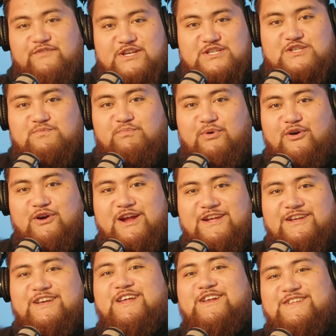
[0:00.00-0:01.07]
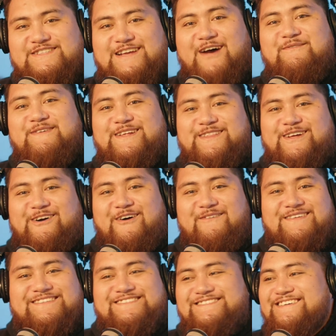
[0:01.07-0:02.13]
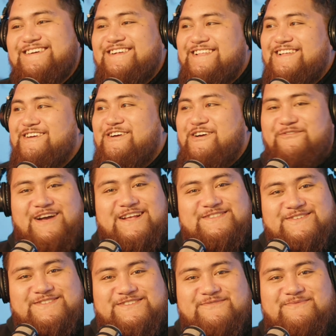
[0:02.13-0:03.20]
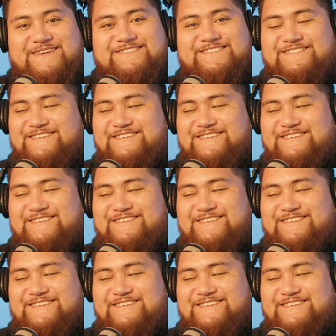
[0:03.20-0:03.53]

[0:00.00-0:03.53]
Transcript: this was boring, can you tell me in the comments if I talk too much?